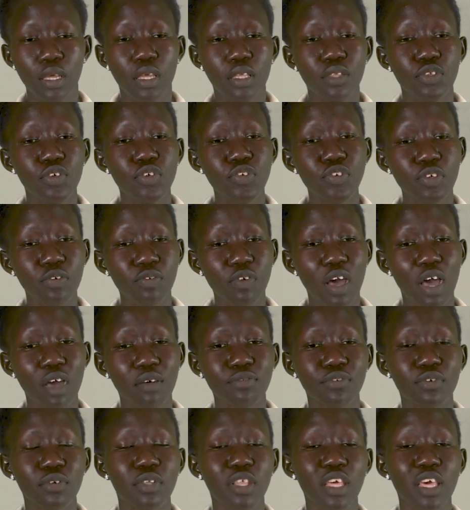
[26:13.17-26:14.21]
Use of
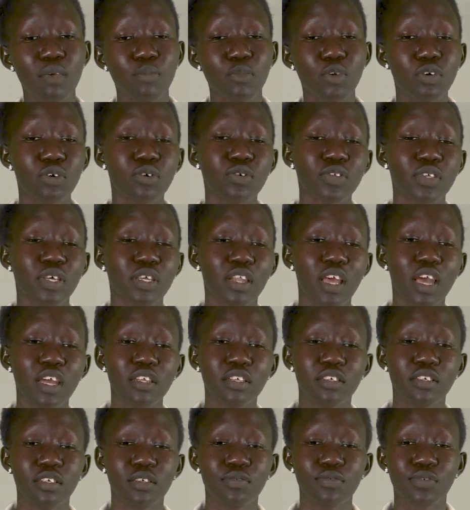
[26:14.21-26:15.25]
harmful chemicals and
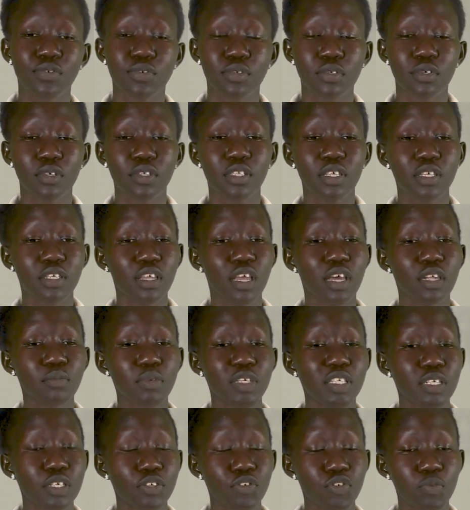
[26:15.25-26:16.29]
additives that can be
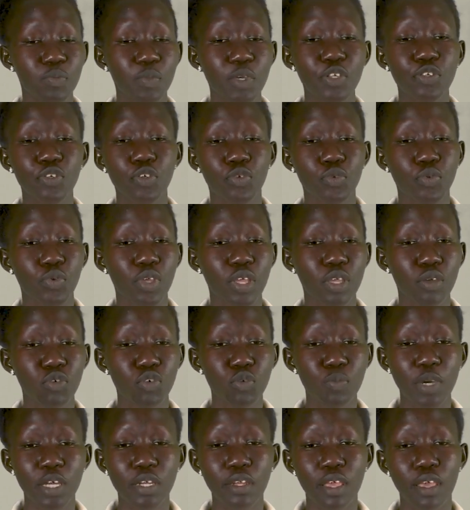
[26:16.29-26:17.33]
detrimental to
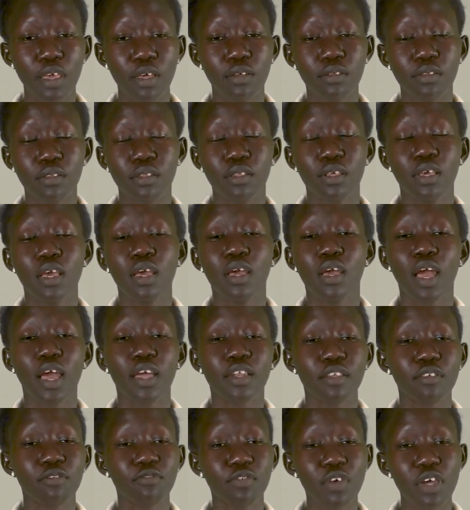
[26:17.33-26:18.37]
human health
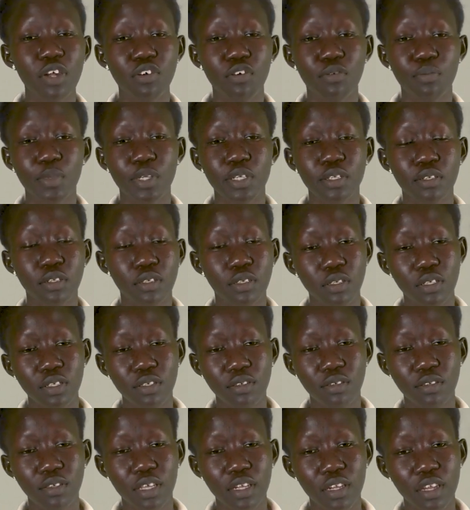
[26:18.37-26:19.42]
and environment. This
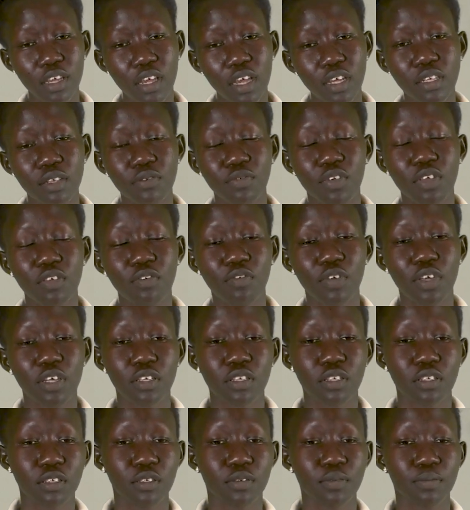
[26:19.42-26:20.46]
is a negative
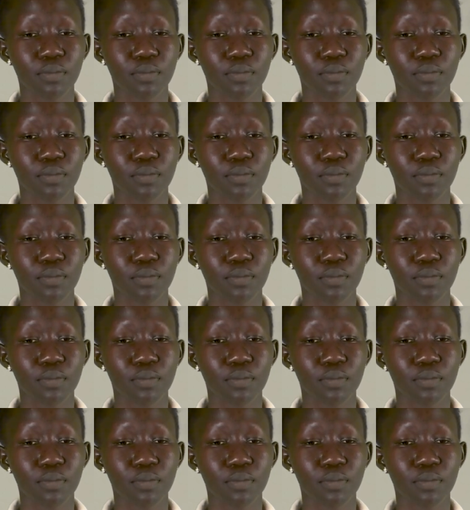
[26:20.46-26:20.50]
effect.